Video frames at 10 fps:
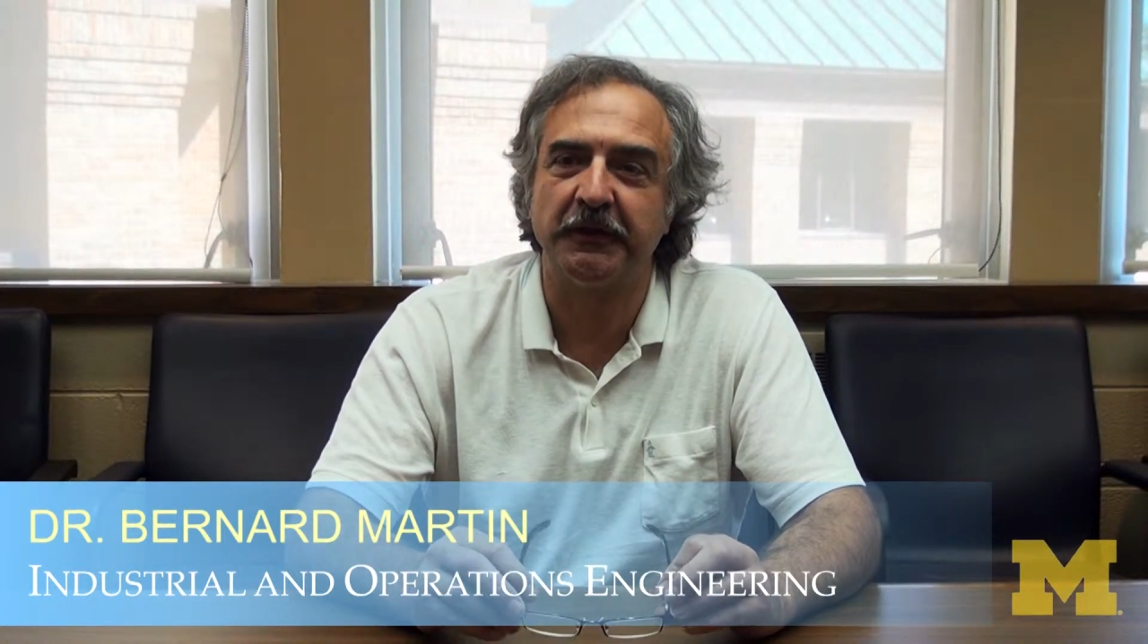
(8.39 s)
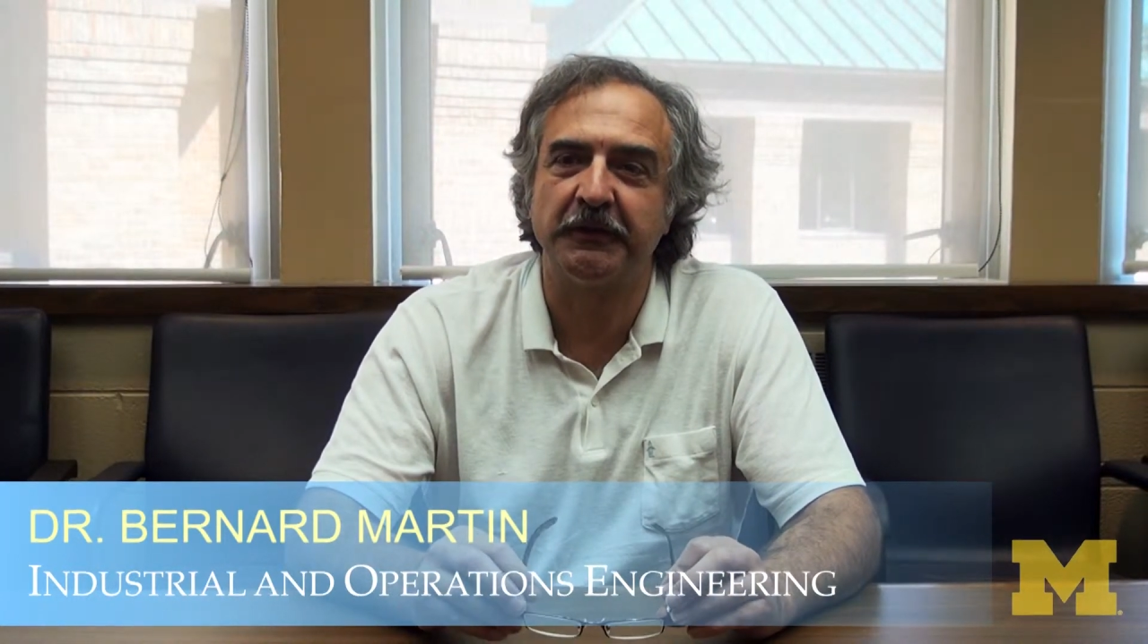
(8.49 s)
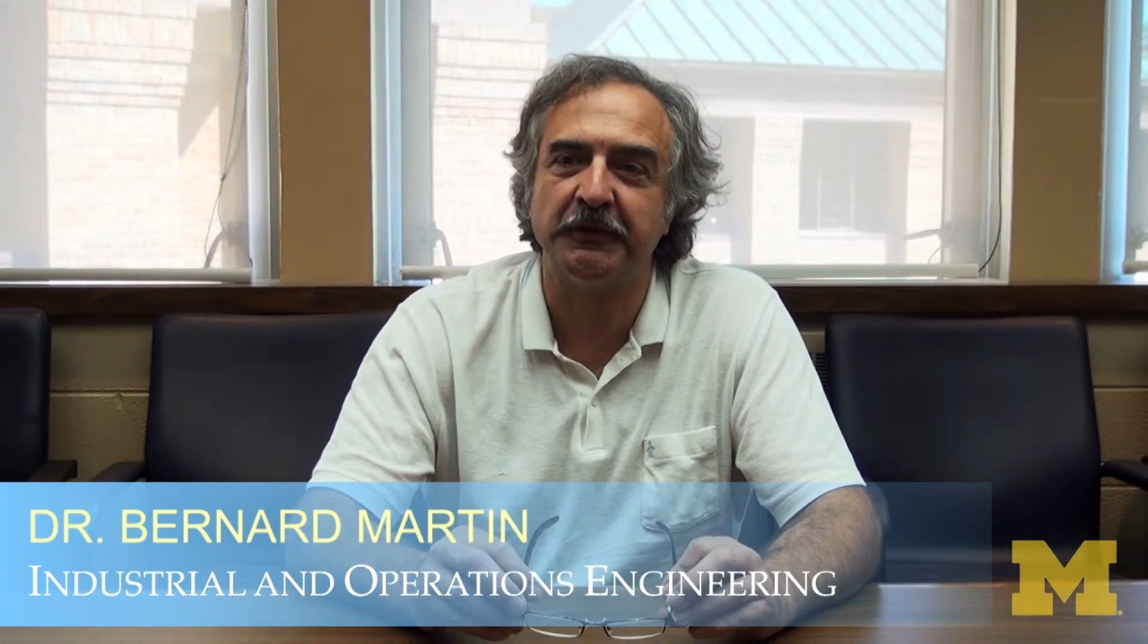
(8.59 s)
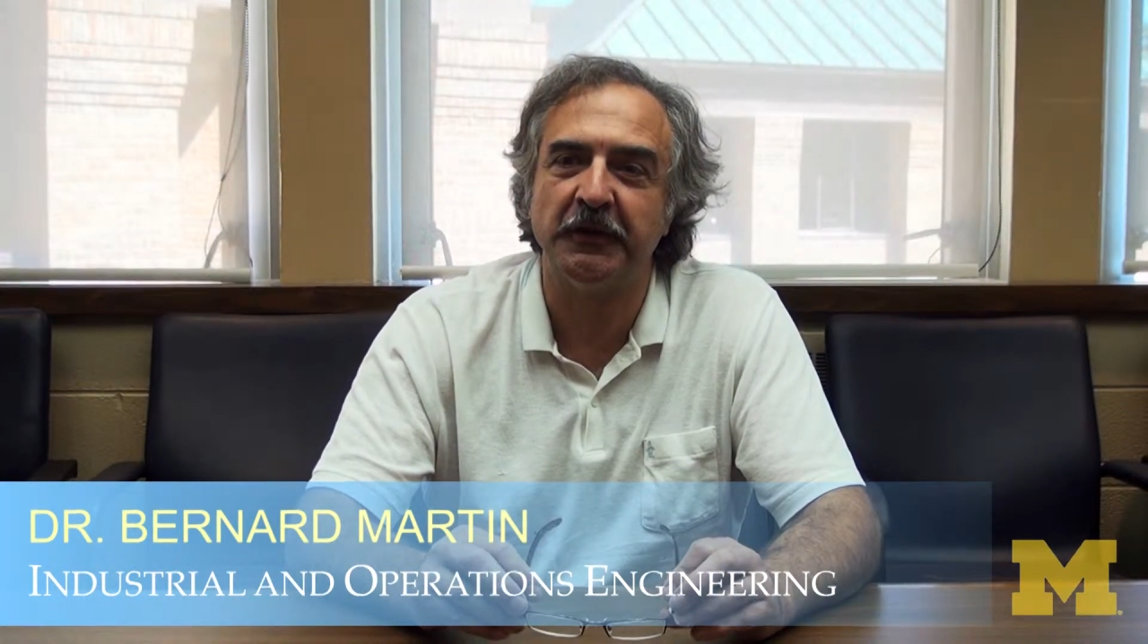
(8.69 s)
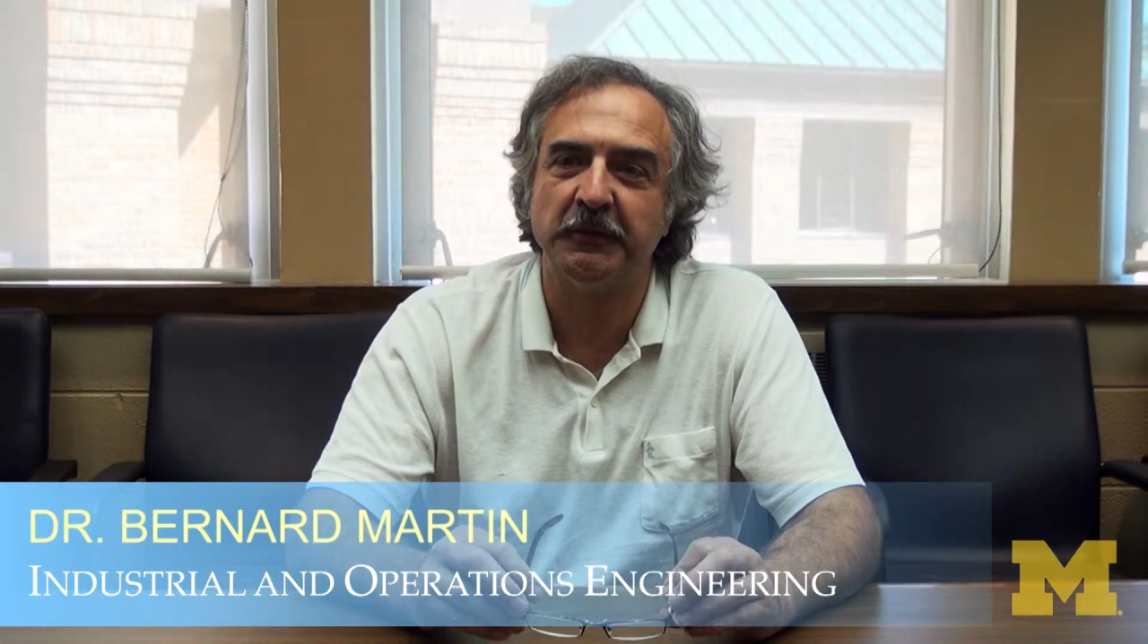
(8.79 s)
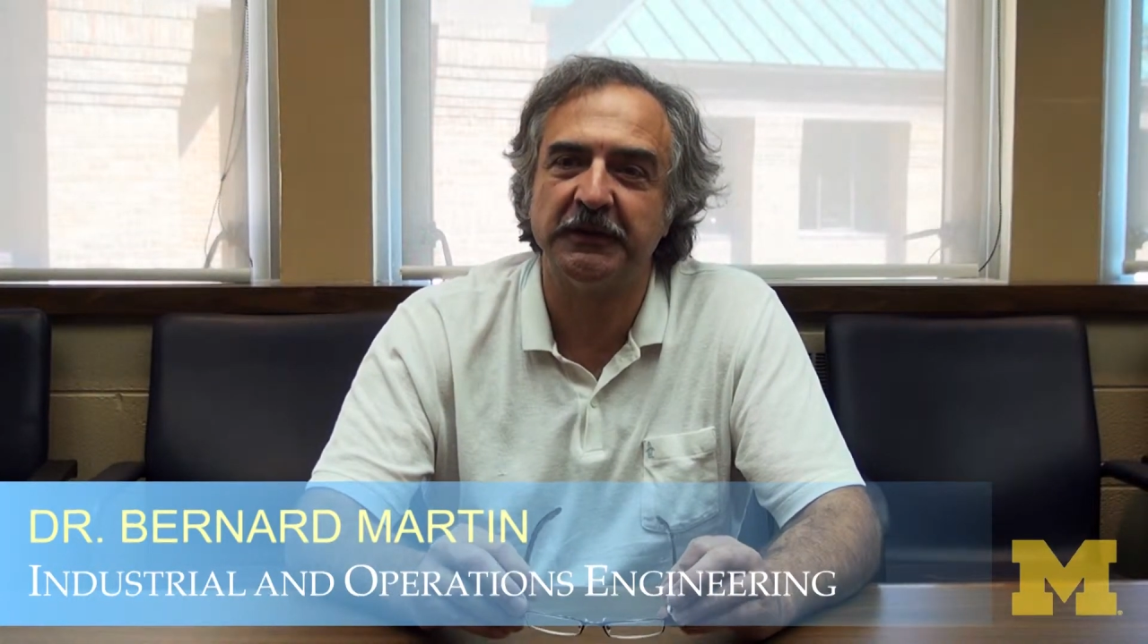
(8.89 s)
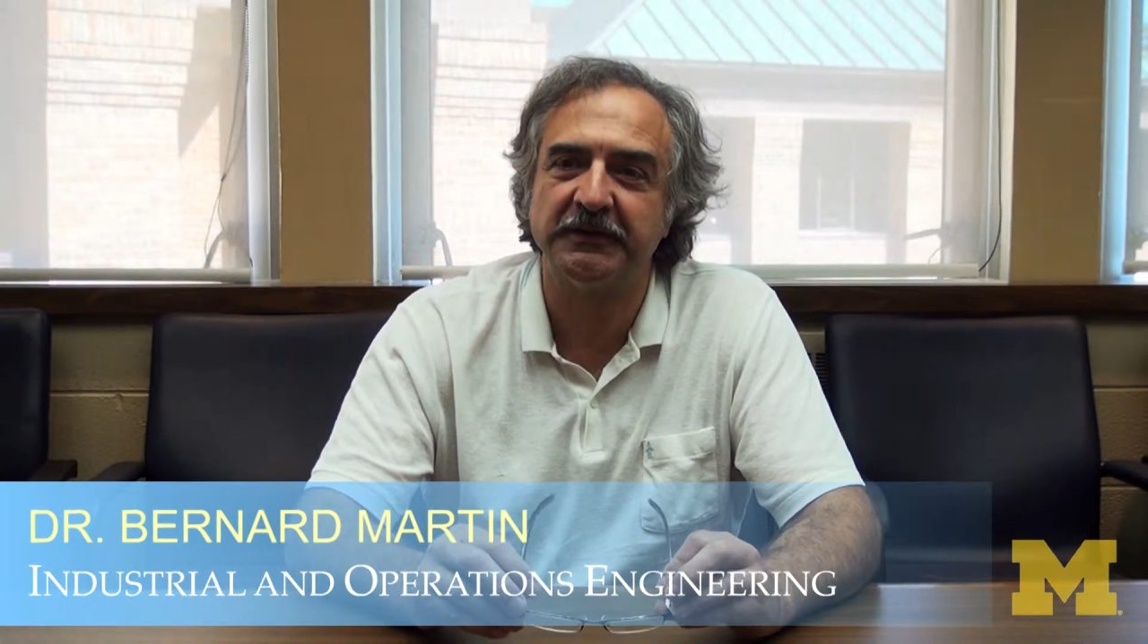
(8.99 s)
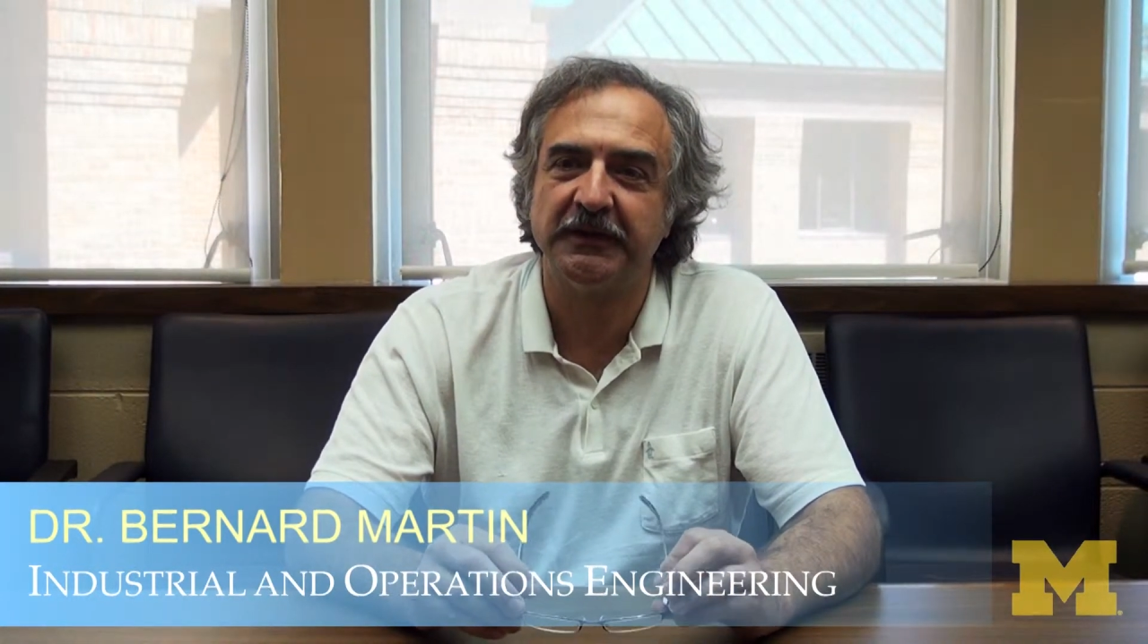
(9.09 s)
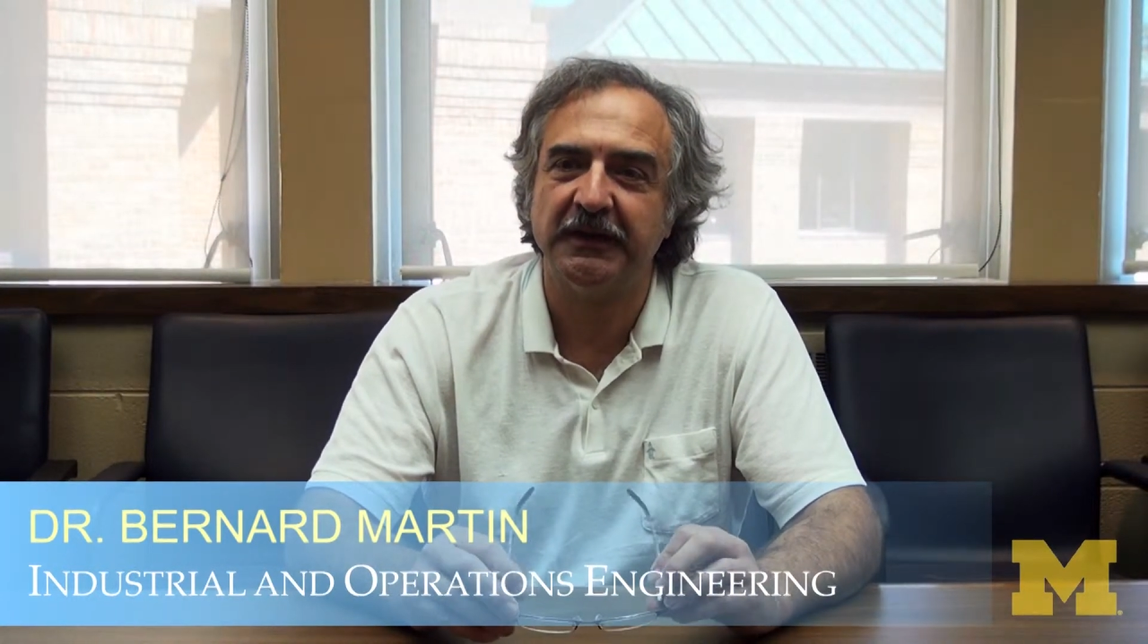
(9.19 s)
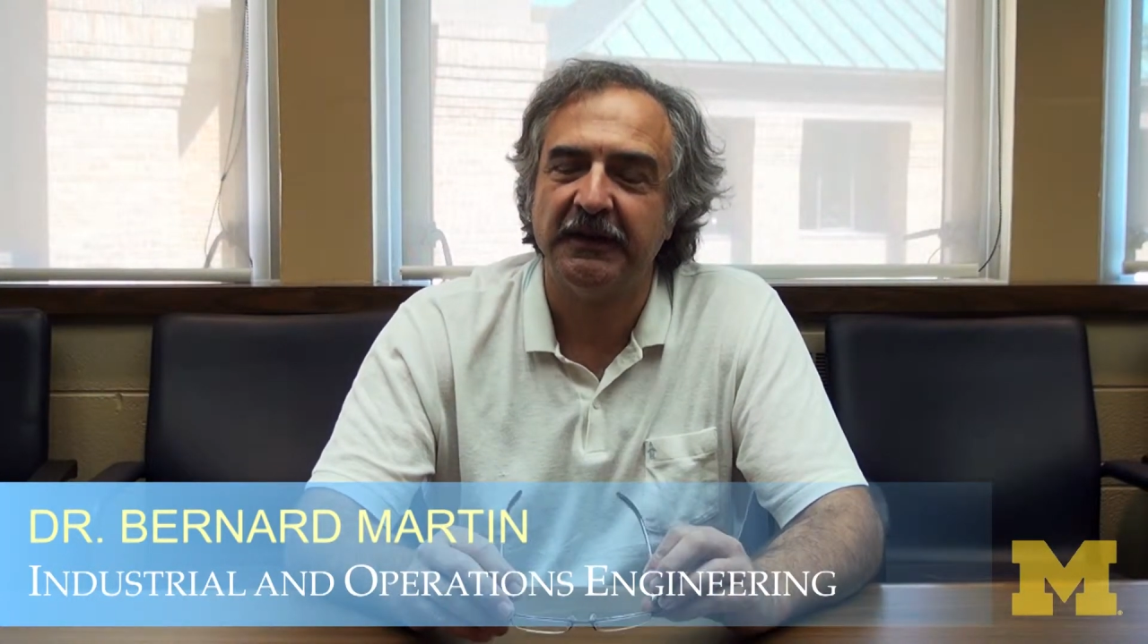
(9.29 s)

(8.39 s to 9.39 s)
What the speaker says: Ergonomics.